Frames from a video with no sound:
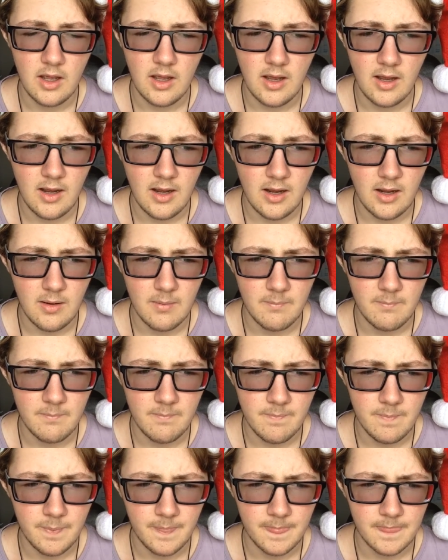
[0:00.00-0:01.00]
You
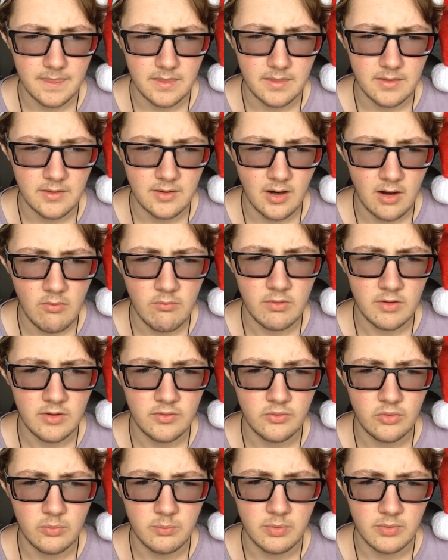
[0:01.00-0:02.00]
know, I
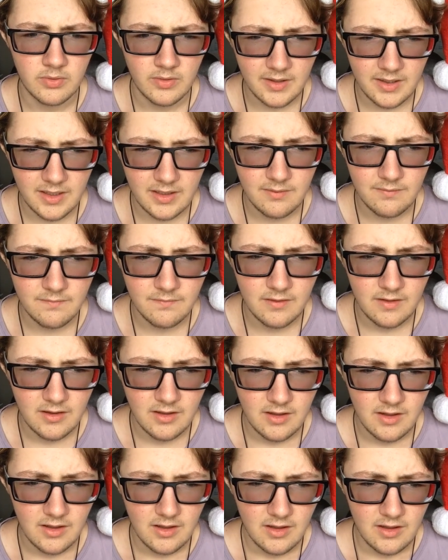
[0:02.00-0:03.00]
really do believe
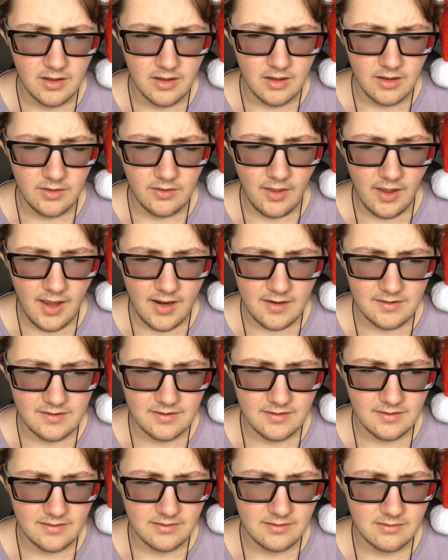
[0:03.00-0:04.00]
that
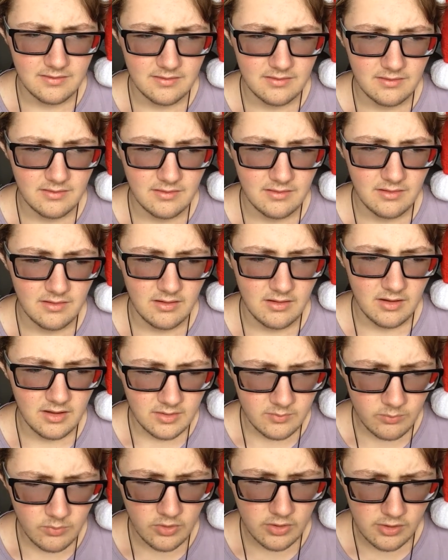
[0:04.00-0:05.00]
I
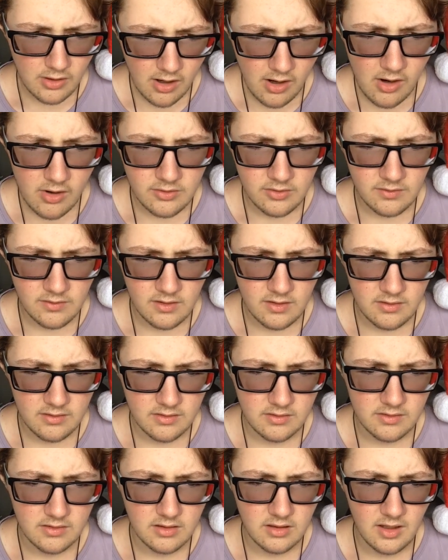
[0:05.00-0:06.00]
can work hard in
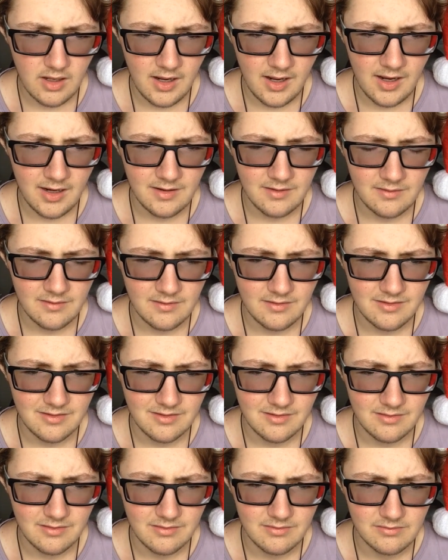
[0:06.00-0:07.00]
this and
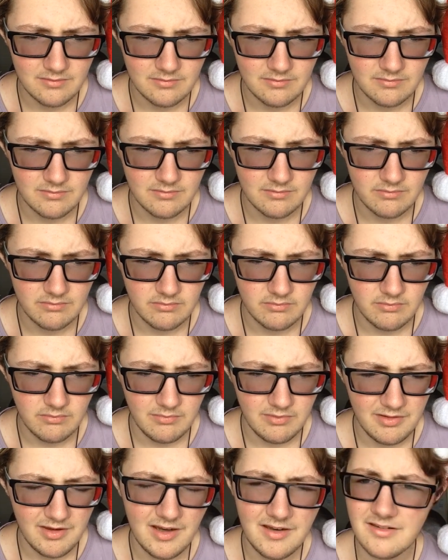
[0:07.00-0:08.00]

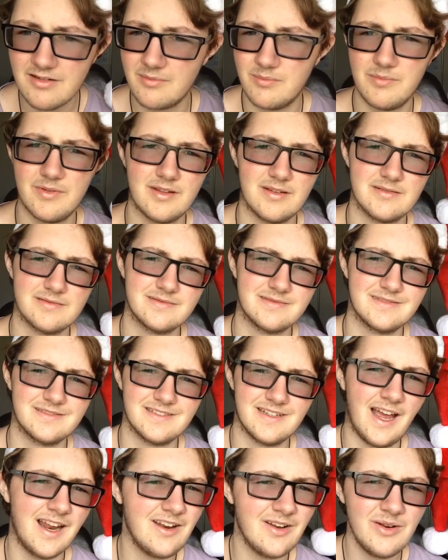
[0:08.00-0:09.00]
see something.
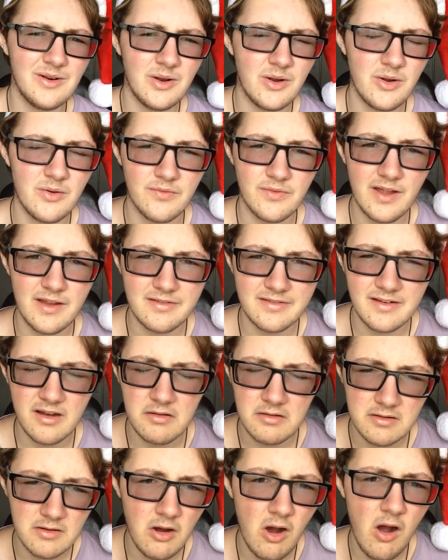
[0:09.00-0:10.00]
I don't know if that
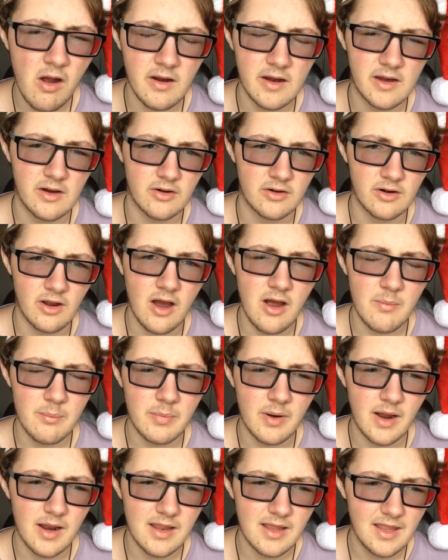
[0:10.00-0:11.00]
sounds cocky or
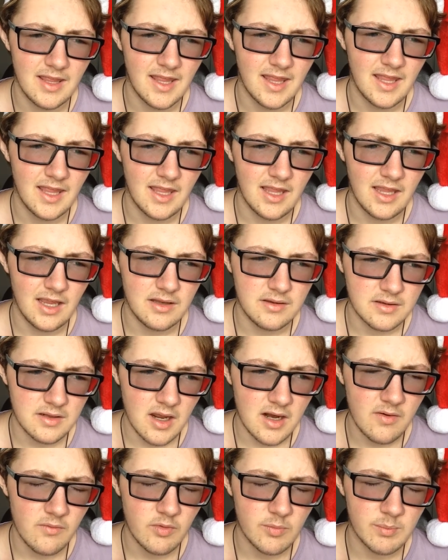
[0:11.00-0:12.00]
not, but it's
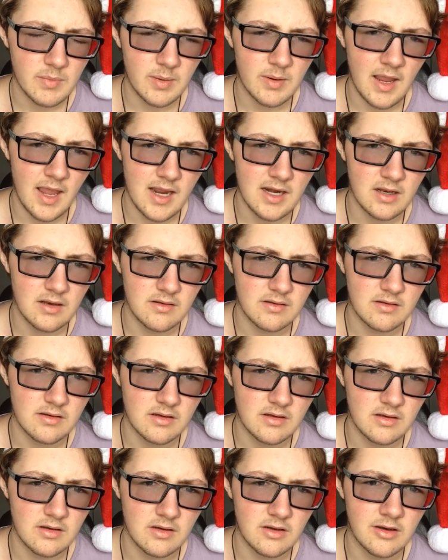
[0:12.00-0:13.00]
kind of where my head
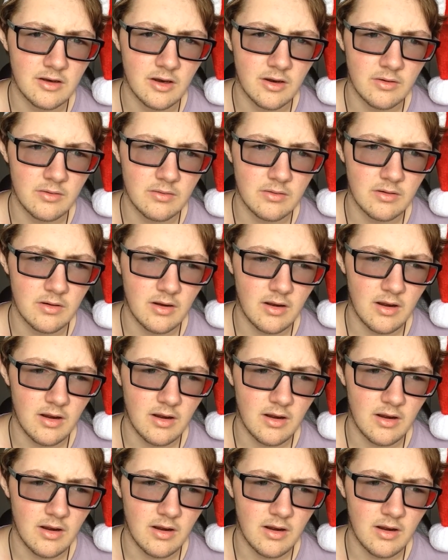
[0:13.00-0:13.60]
is, you know.